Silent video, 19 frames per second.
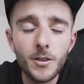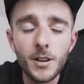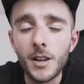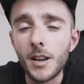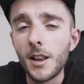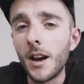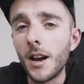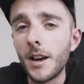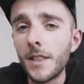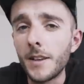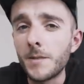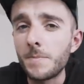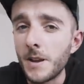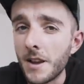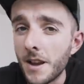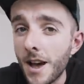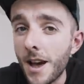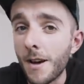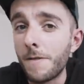I'm gonna lie, there's
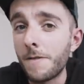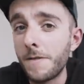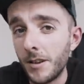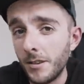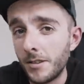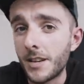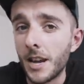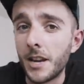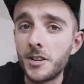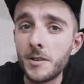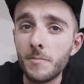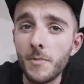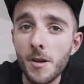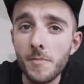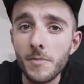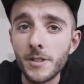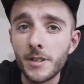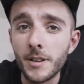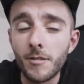been a few sketchy
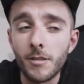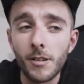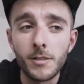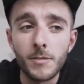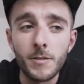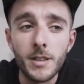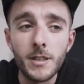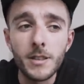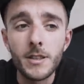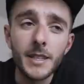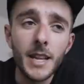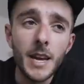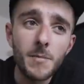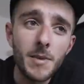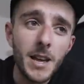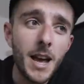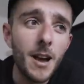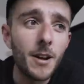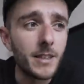moments in crosswinds,
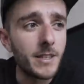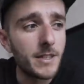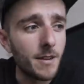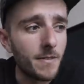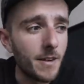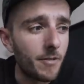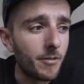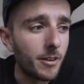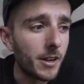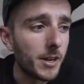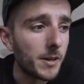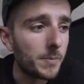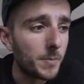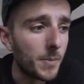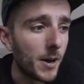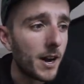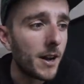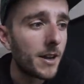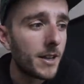namely out in South Africa,
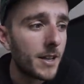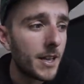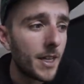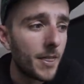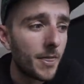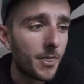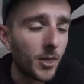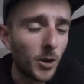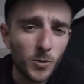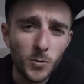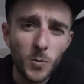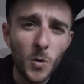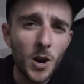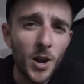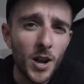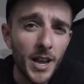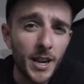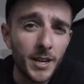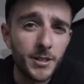but those
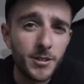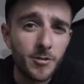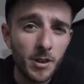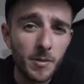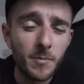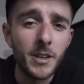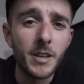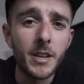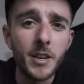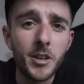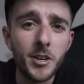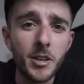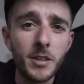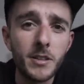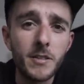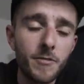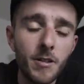were extreme conditions.